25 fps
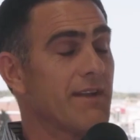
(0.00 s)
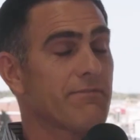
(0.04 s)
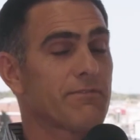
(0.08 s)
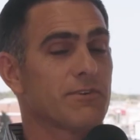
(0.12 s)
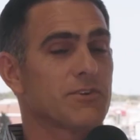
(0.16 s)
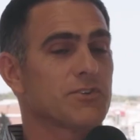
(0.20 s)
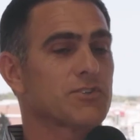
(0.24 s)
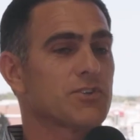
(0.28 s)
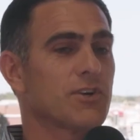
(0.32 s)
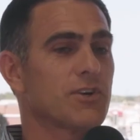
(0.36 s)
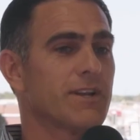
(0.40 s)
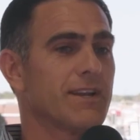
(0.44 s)

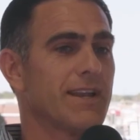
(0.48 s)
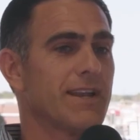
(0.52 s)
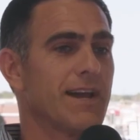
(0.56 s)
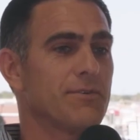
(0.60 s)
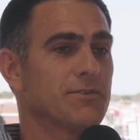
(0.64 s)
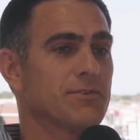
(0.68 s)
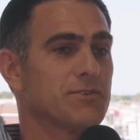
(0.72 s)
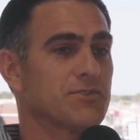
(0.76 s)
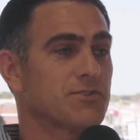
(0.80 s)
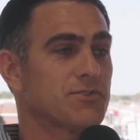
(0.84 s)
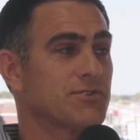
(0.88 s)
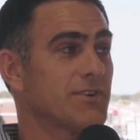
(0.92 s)
first started, I
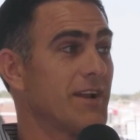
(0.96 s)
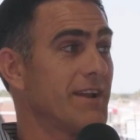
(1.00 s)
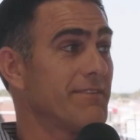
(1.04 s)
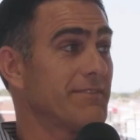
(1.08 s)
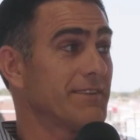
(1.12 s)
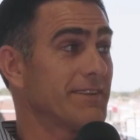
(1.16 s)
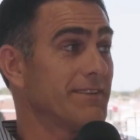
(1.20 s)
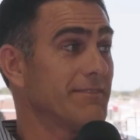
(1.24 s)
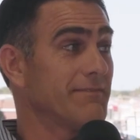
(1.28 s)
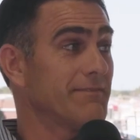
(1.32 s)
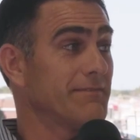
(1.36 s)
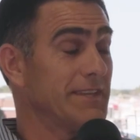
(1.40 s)
was
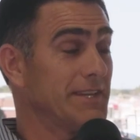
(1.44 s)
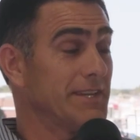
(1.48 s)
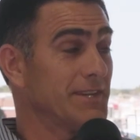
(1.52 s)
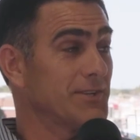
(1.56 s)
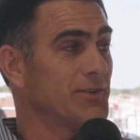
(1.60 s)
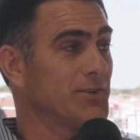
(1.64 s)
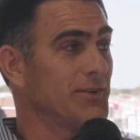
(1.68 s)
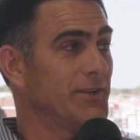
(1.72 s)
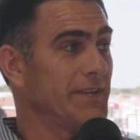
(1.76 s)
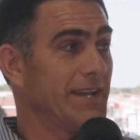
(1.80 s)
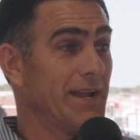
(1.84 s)
driving a vehicle,